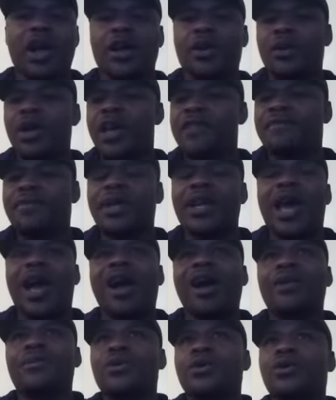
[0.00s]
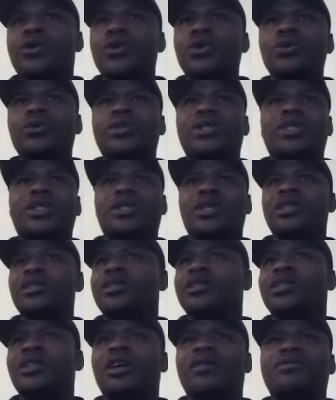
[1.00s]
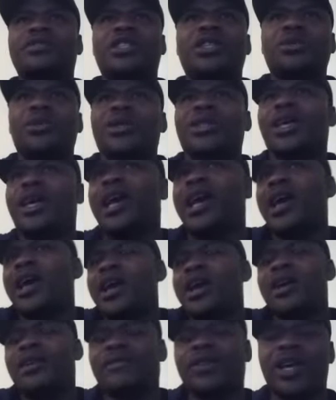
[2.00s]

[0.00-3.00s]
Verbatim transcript: have been high recruits and stuff. See what they have.